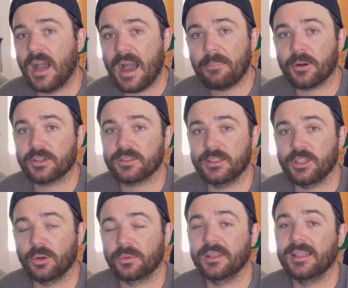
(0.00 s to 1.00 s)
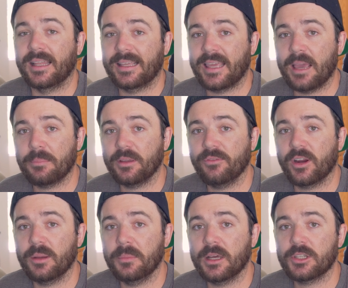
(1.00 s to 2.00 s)
I personally don't really like camping
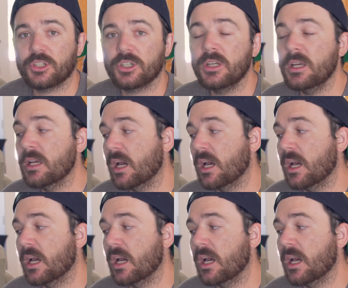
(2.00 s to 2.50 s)
very much.